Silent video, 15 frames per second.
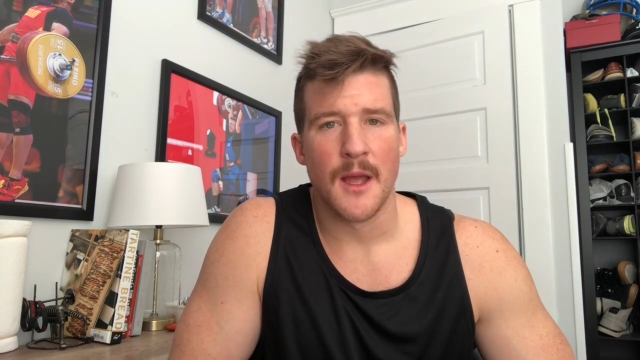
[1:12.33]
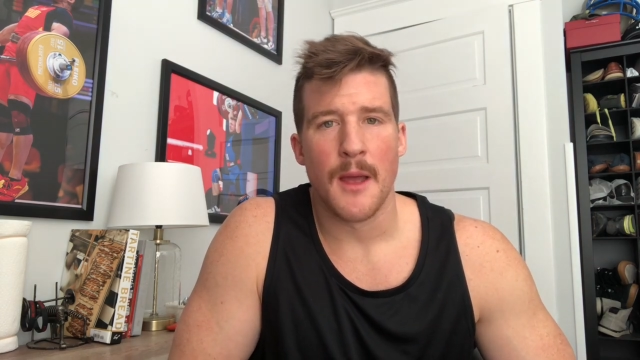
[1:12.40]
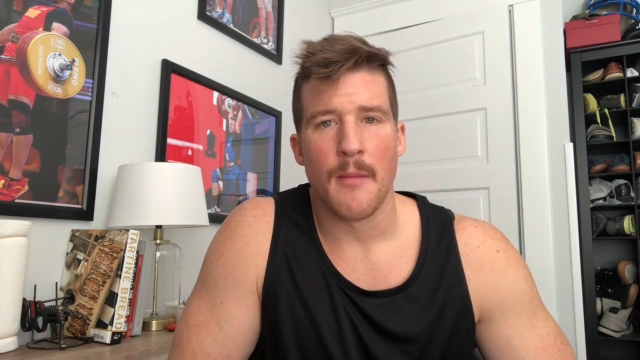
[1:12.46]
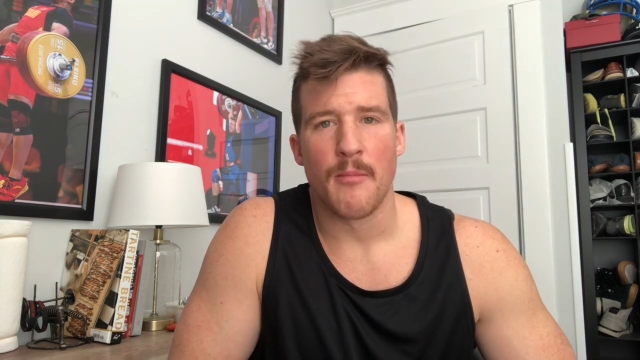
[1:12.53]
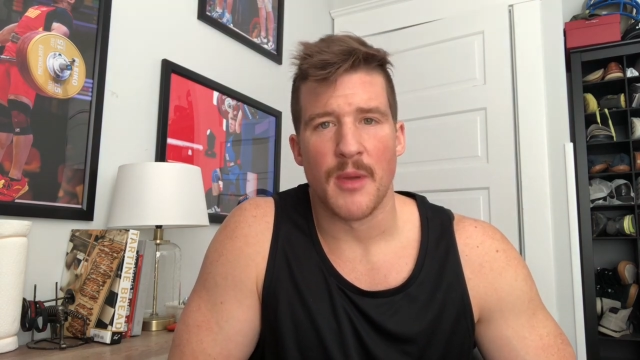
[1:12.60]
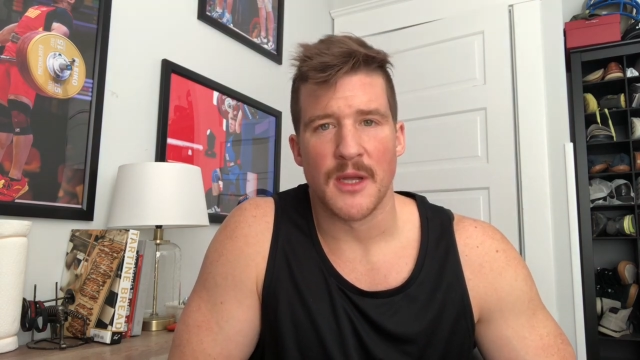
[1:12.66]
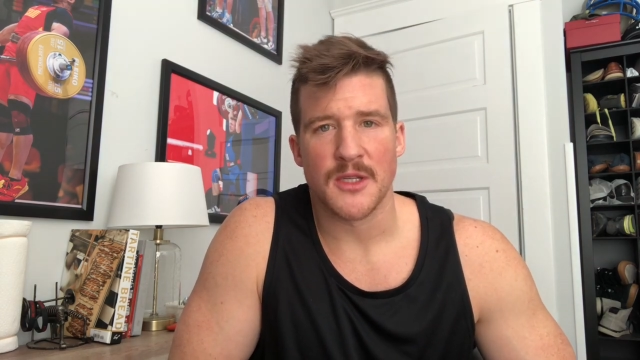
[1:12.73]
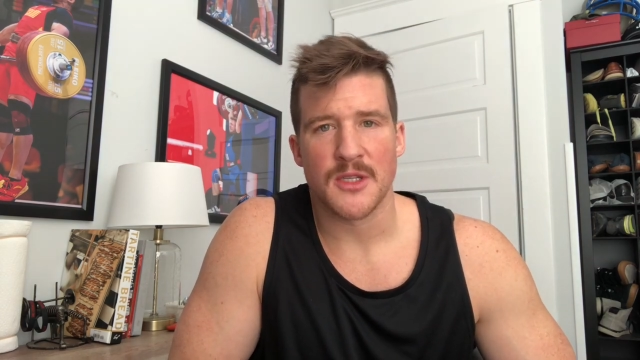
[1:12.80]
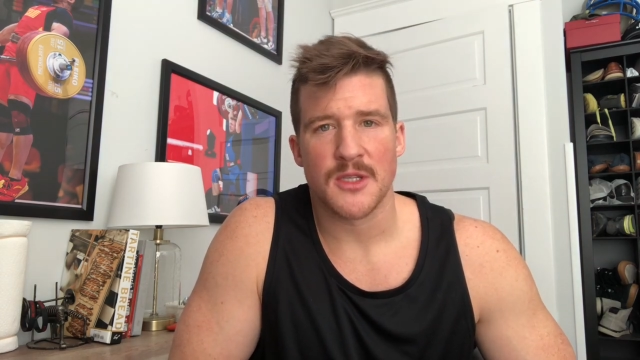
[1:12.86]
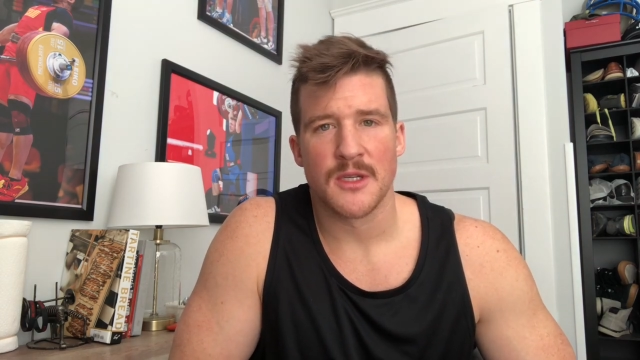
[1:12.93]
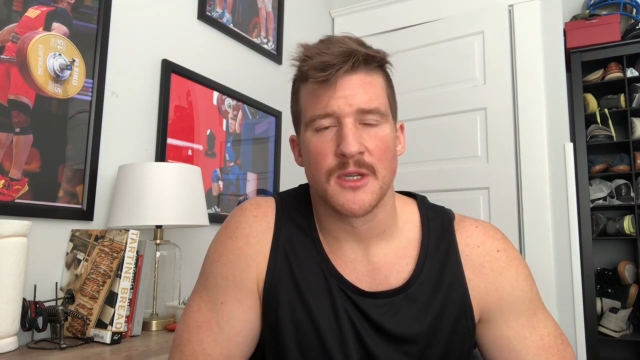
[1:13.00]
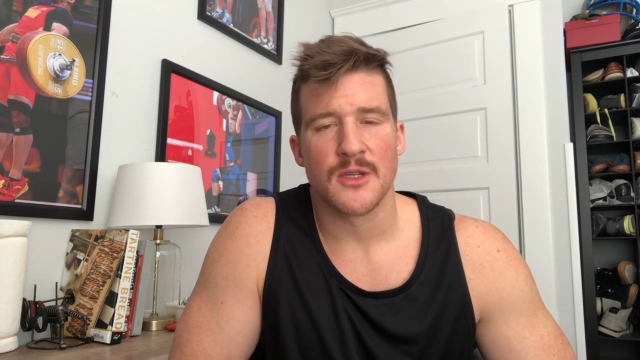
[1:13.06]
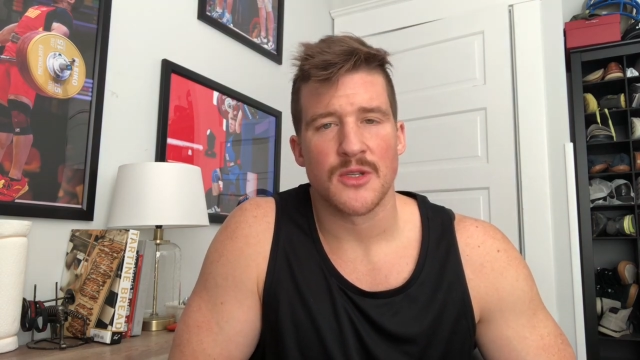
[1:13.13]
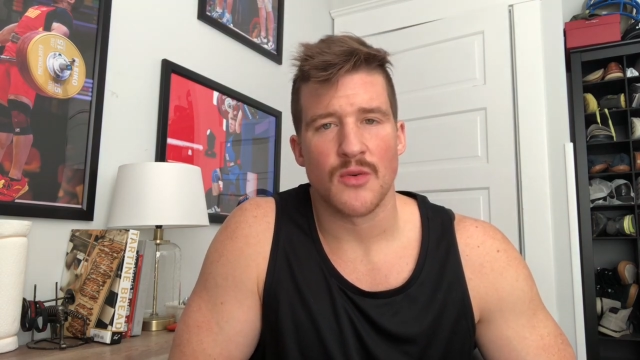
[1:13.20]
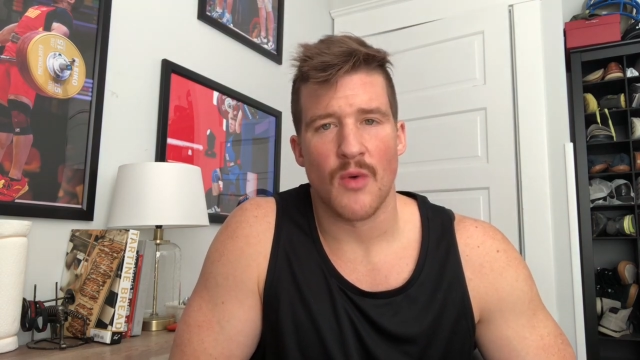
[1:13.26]
bench,
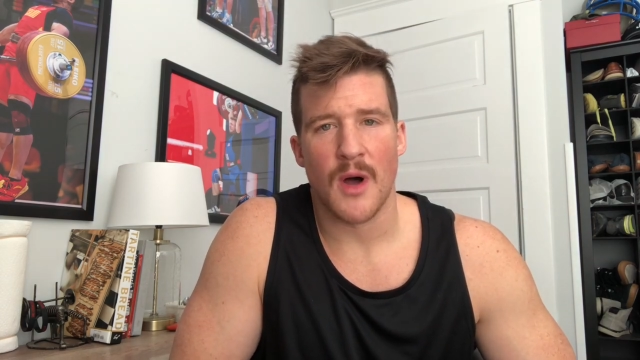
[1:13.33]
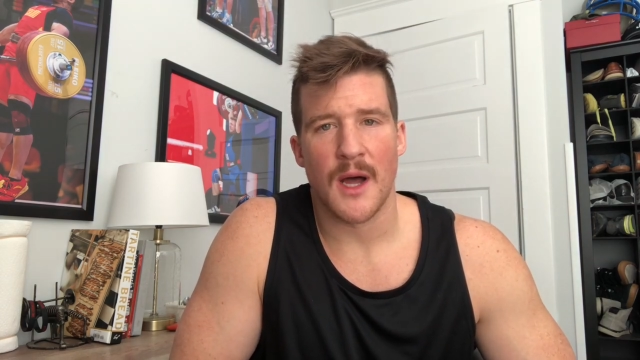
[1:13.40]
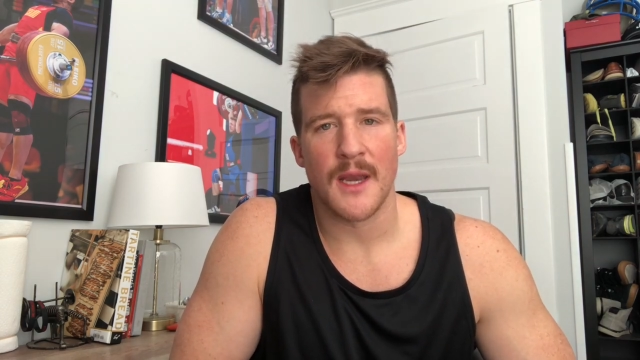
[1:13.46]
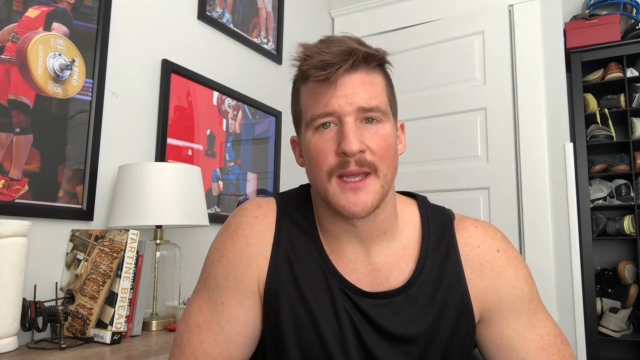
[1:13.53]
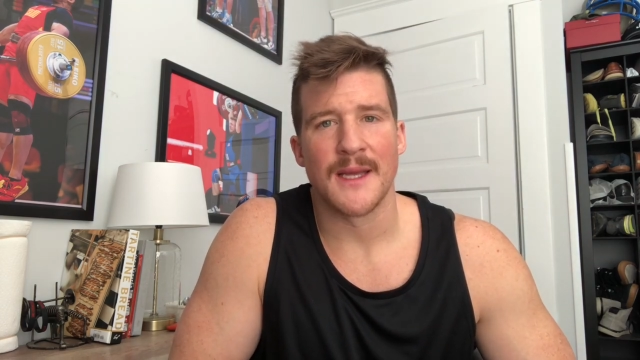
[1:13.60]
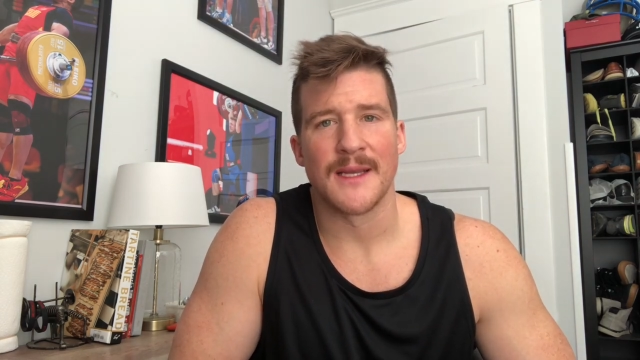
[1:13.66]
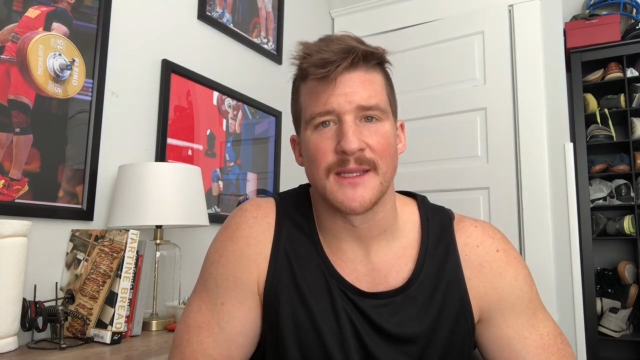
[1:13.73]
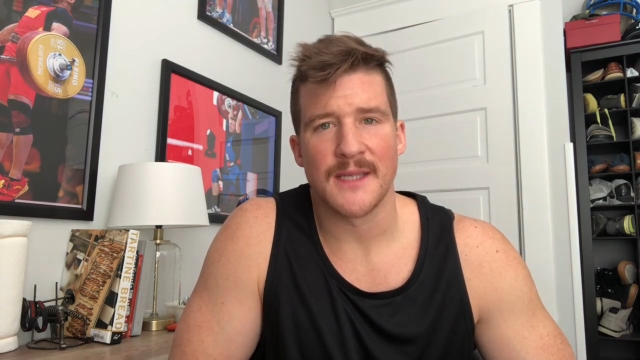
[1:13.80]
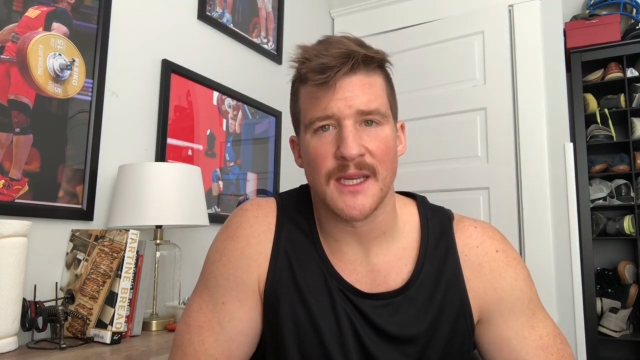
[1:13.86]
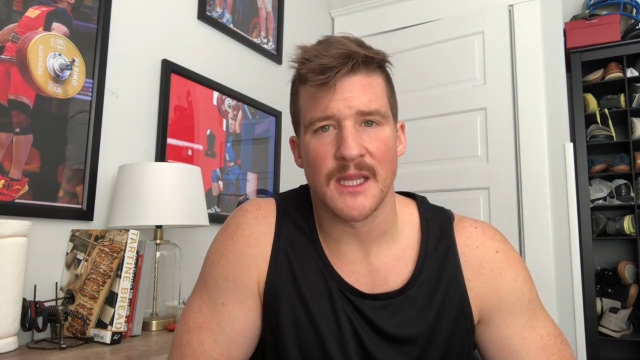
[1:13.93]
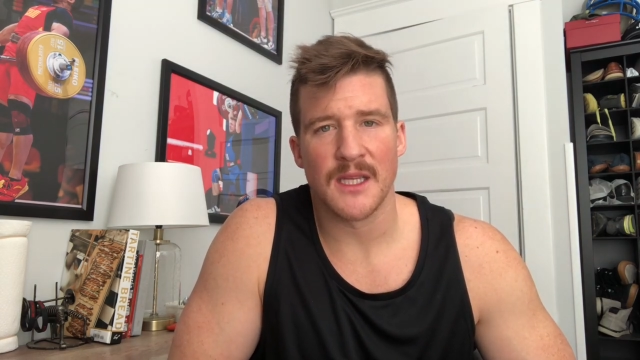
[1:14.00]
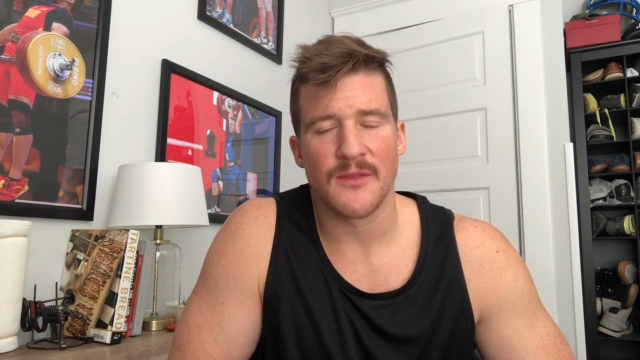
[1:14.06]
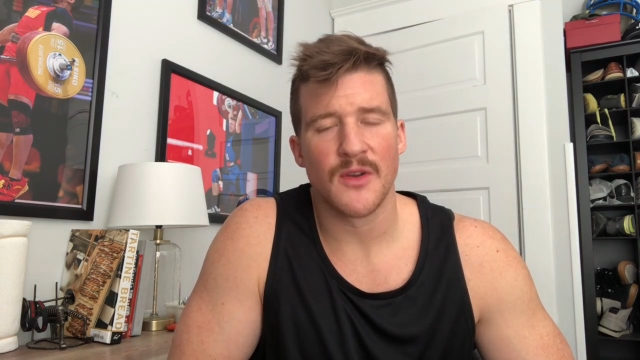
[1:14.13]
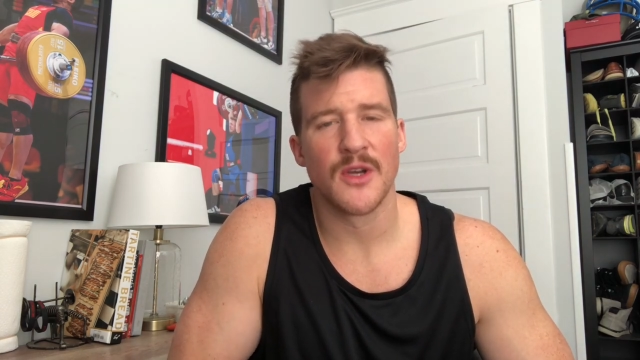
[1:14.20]
squat, and deadlift,